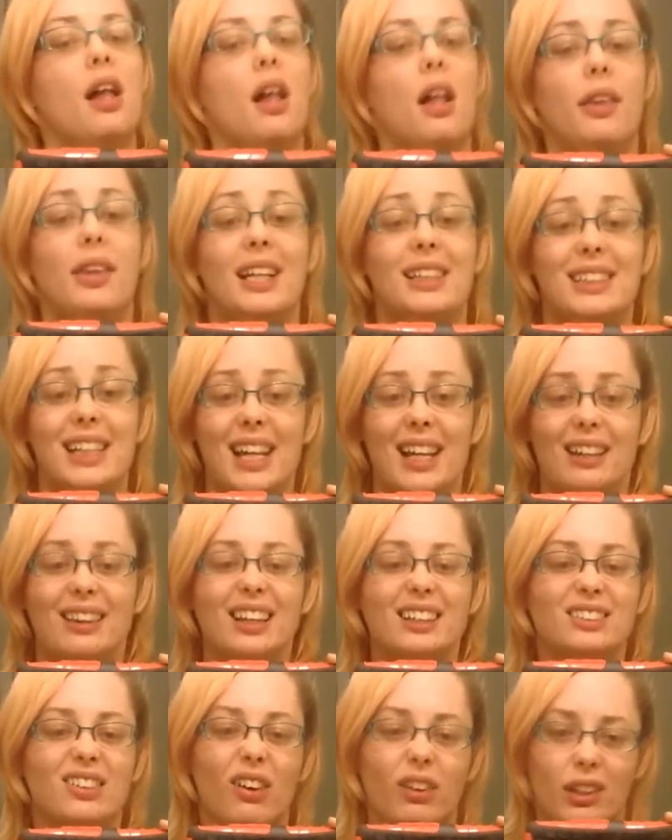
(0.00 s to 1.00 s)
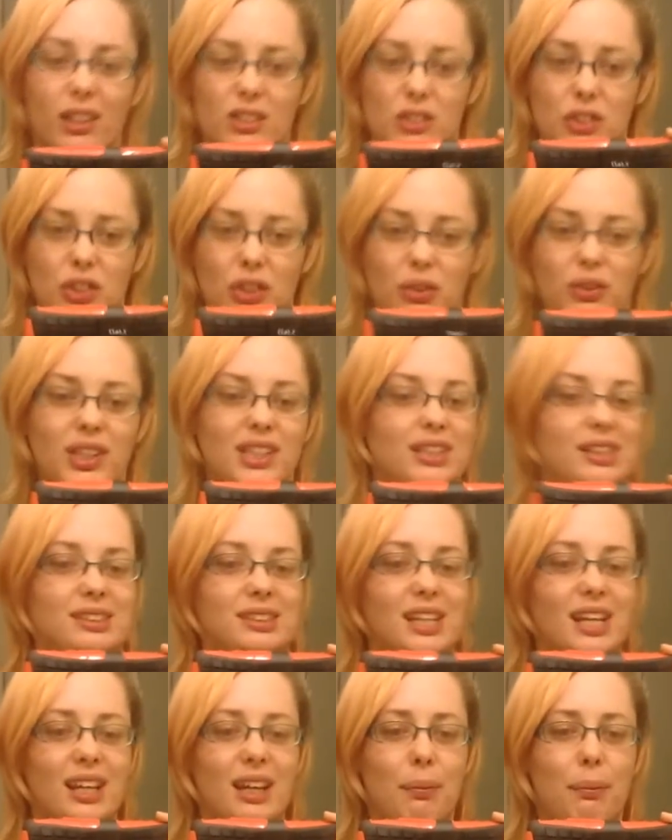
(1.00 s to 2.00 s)
That's it. That's all you do. You
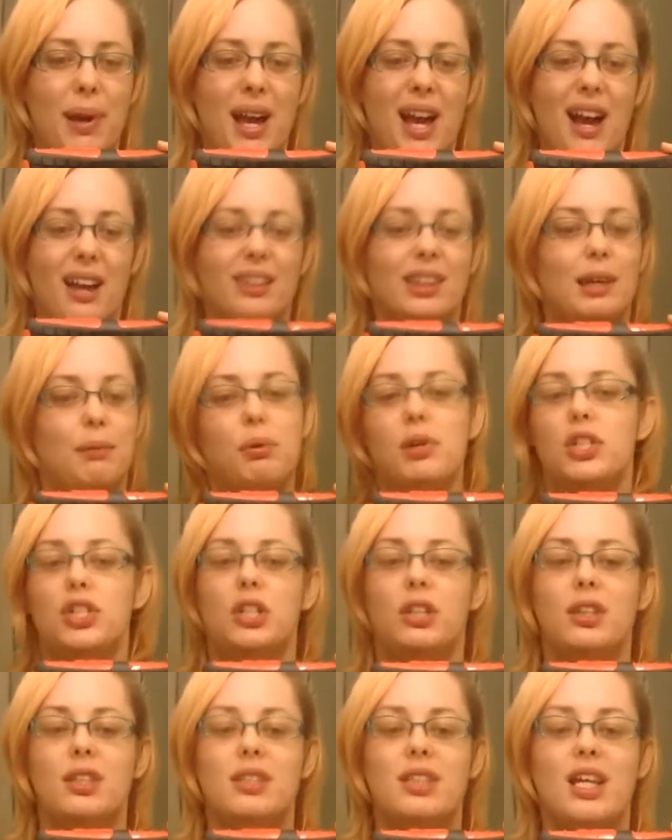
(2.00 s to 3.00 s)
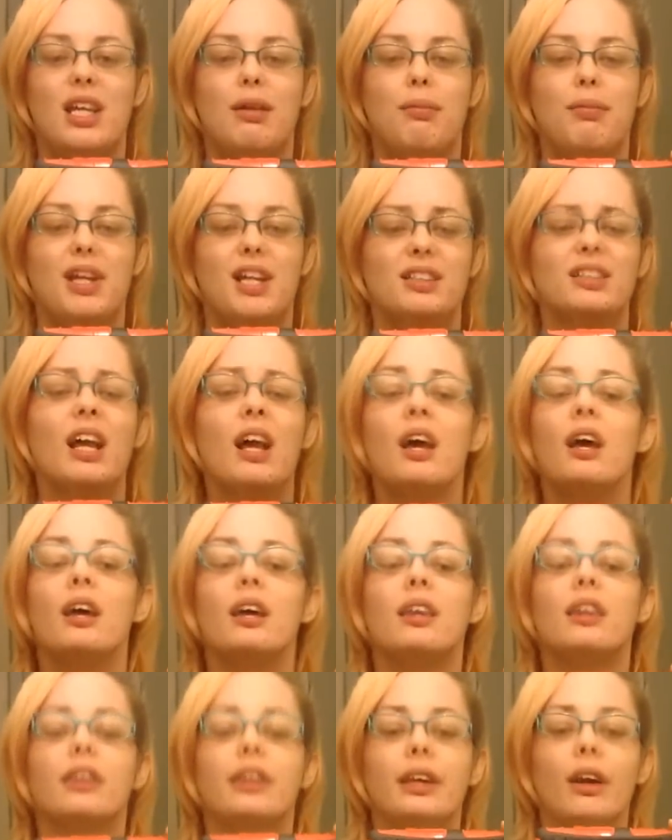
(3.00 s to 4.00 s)
send it back. They put you in the database.
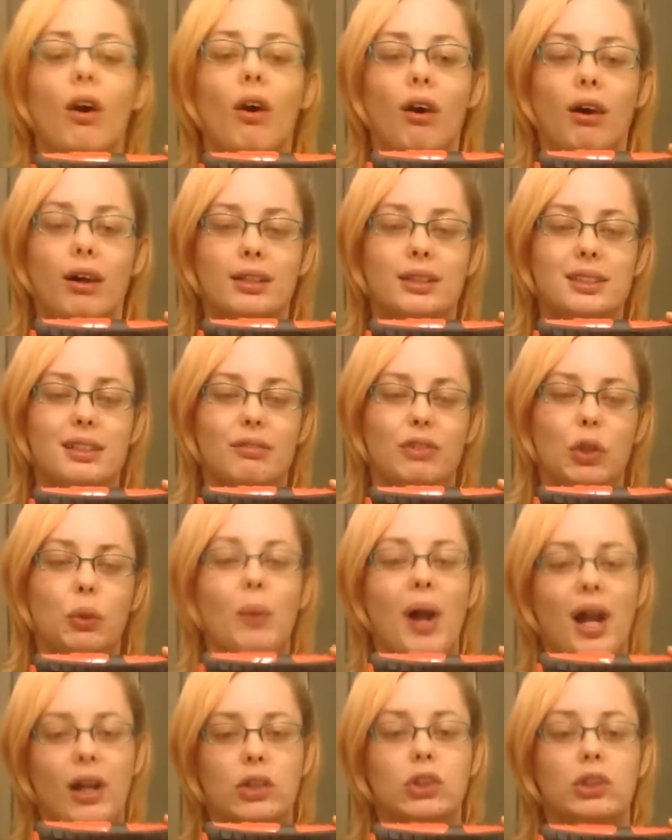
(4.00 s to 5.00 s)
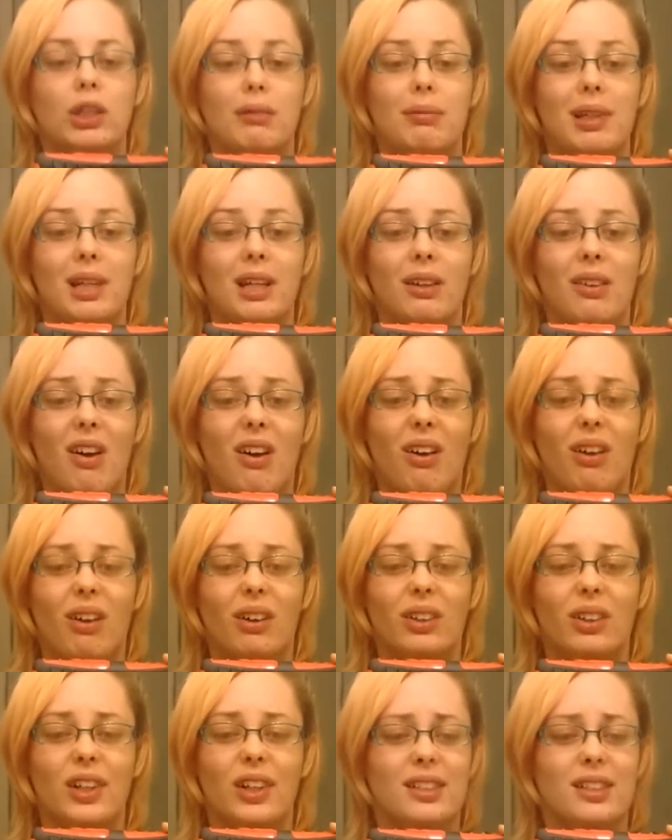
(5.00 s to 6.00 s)
The odds of you actually being
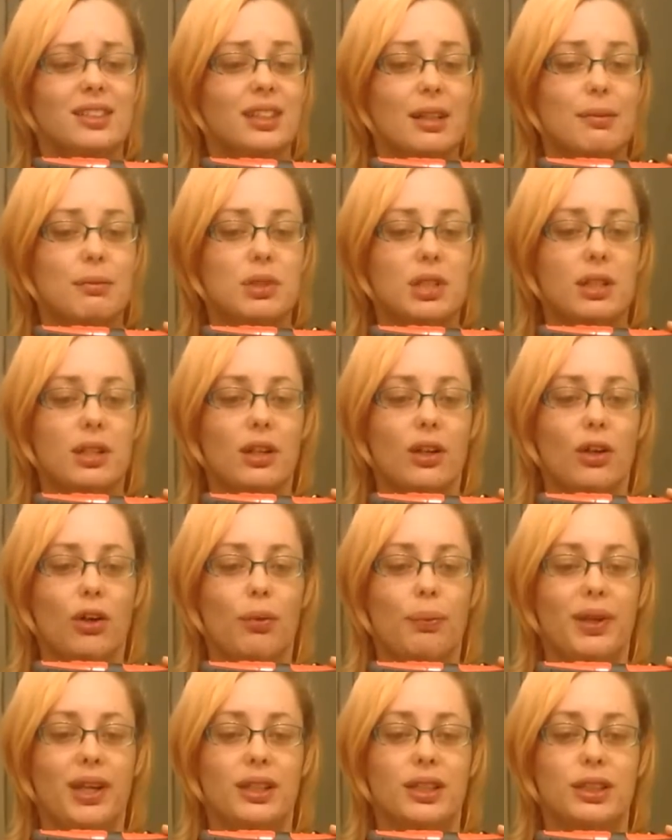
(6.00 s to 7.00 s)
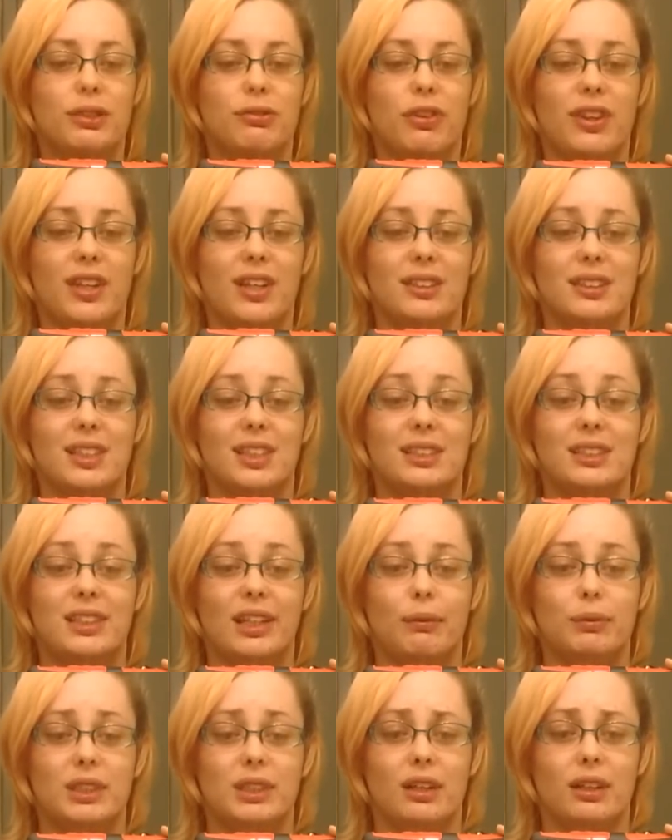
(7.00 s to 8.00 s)
called are slim to nil, because for things like
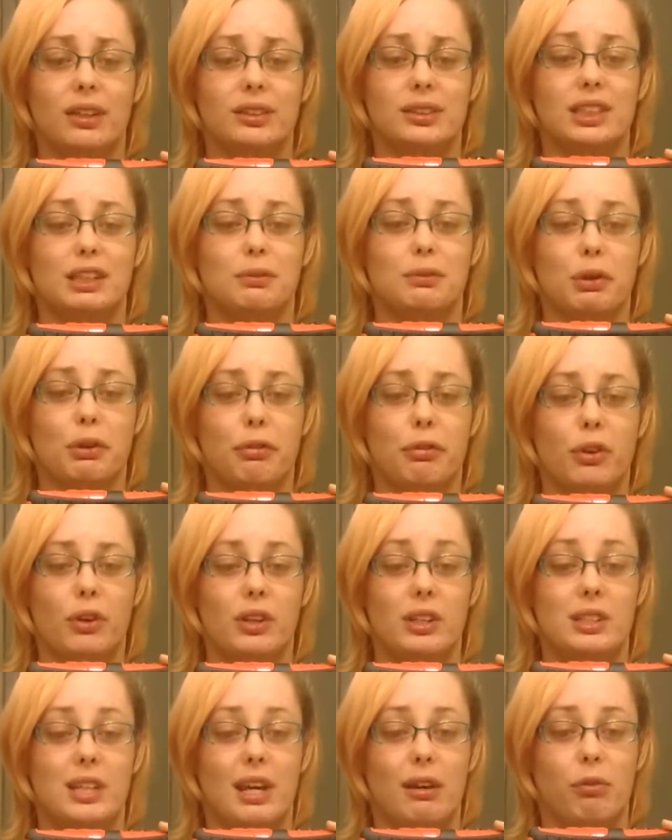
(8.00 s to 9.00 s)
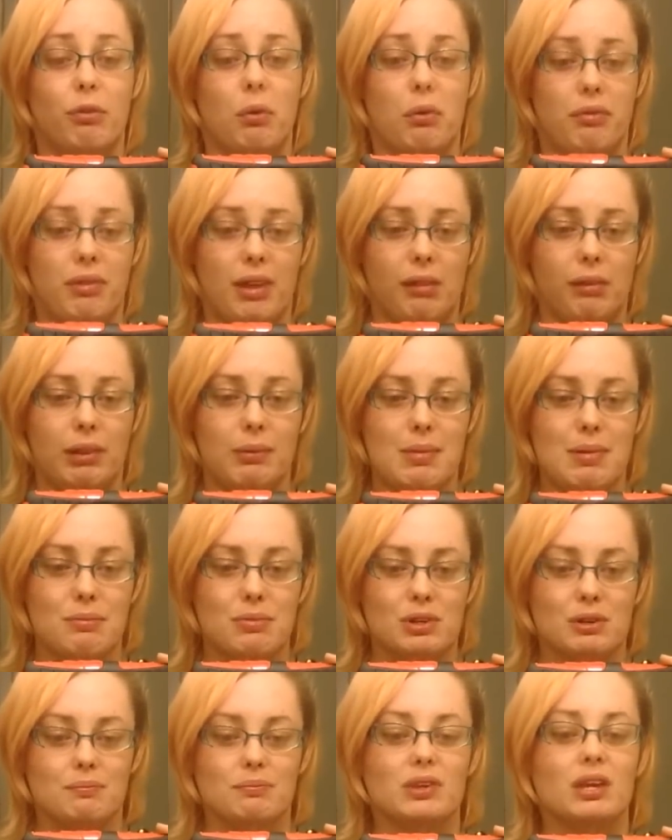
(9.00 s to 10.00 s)
stem cells, they prefer to take from a family
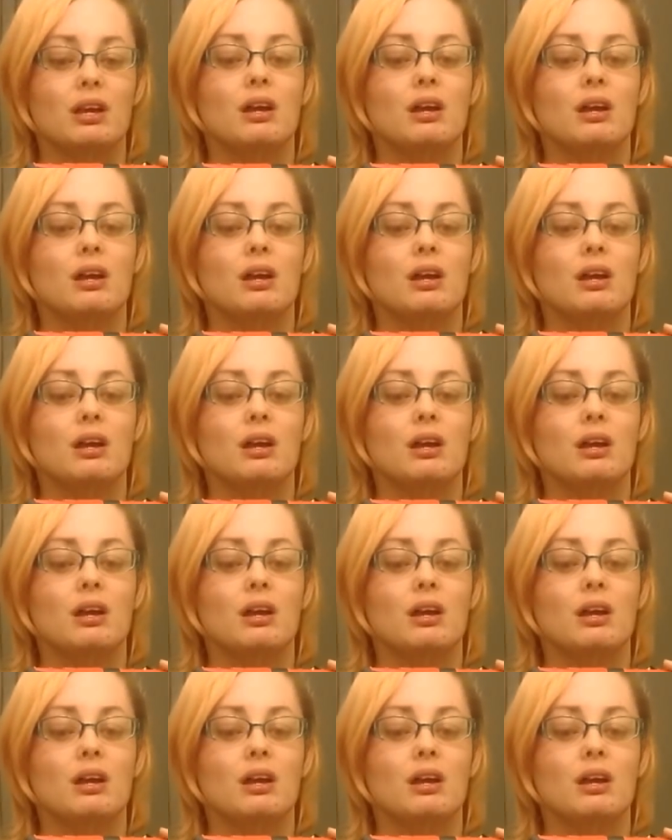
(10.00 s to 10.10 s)
member.